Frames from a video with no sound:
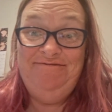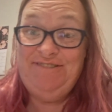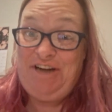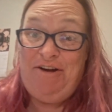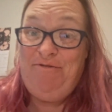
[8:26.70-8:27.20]

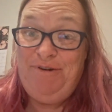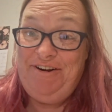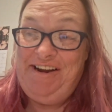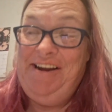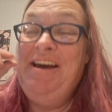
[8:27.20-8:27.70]
start
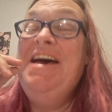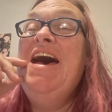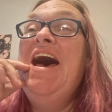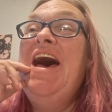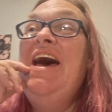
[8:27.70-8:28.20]
working.
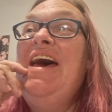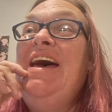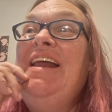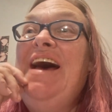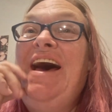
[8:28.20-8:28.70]

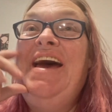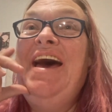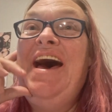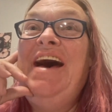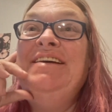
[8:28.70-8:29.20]
And I
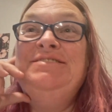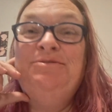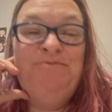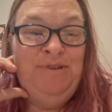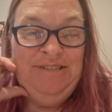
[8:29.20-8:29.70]
asked,
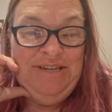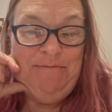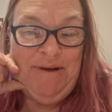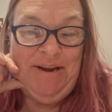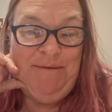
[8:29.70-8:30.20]
where's the
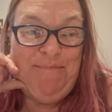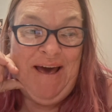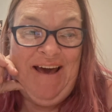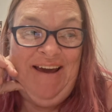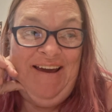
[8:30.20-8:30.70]
money
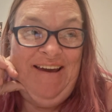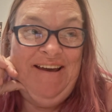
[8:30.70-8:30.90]
bag?